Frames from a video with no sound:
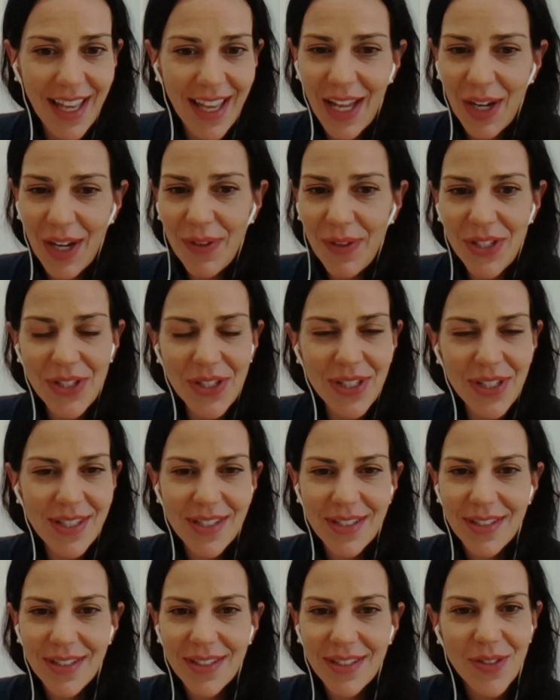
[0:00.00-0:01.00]
and we
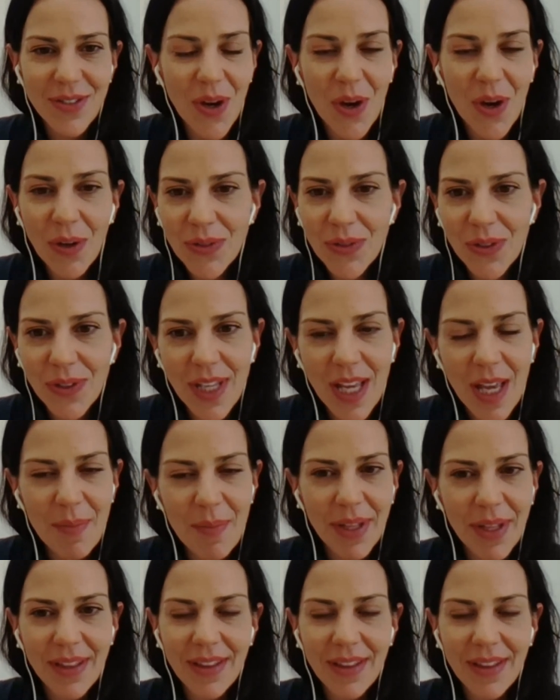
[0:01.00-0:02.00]
just talk to
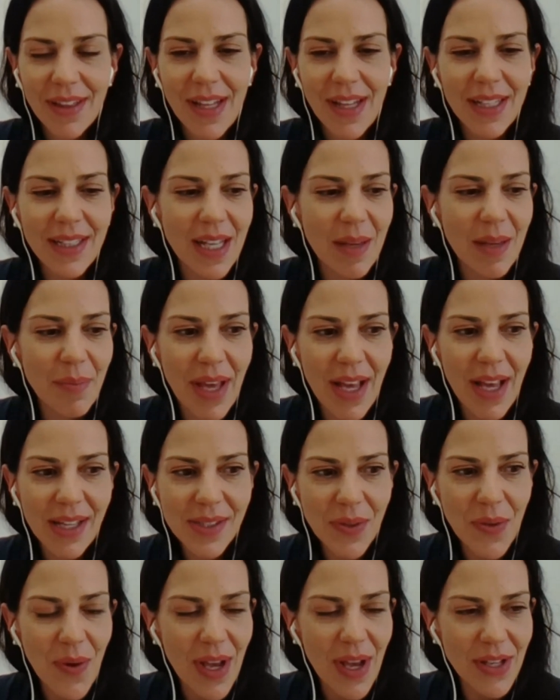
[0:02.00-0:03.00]
them and let them
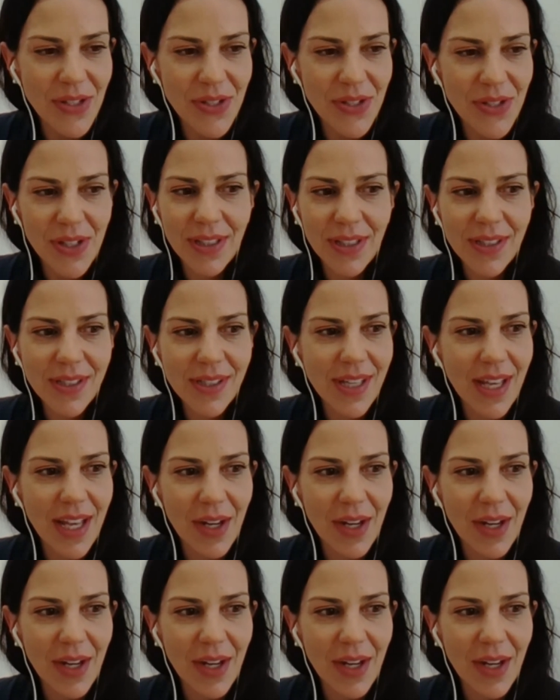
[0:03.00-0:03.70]
ask questions,